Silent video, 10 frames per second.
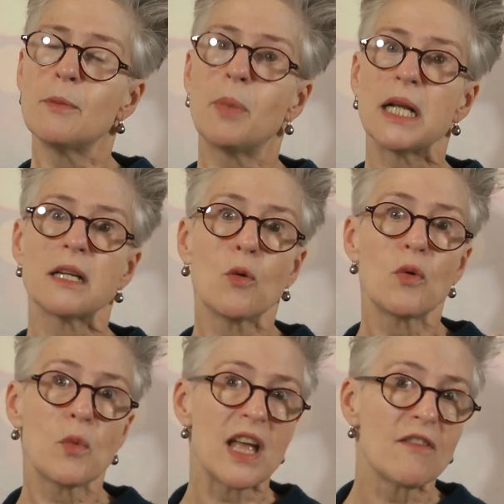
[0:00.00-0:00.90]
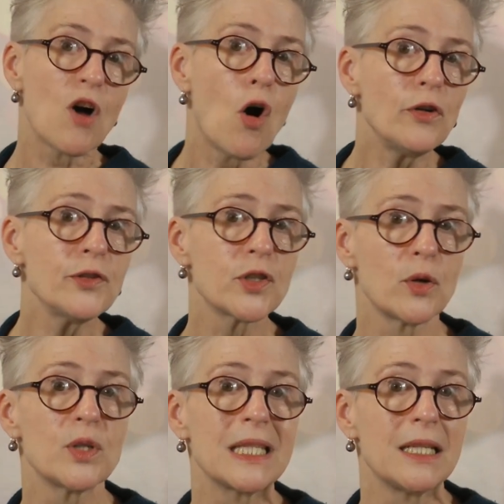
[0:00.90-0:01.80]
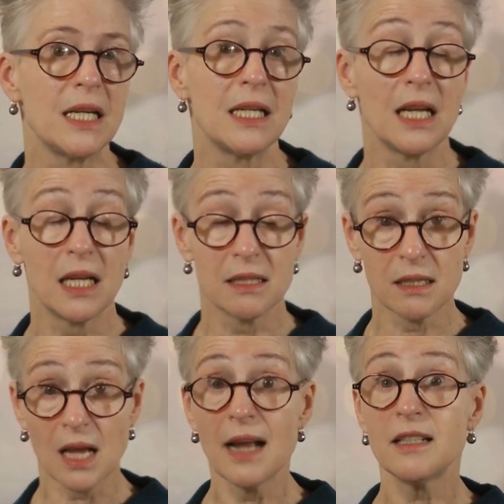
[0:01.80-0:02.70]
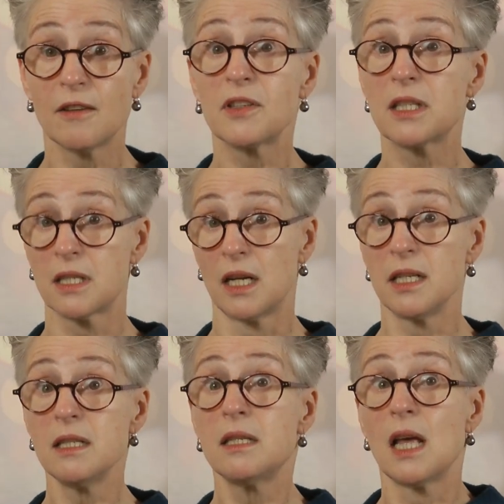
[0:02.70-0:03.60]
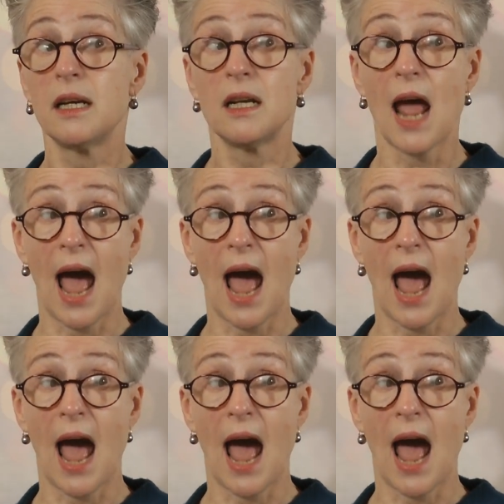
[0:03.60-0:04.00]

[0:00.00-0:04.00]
But we have also seen in scientific studies that it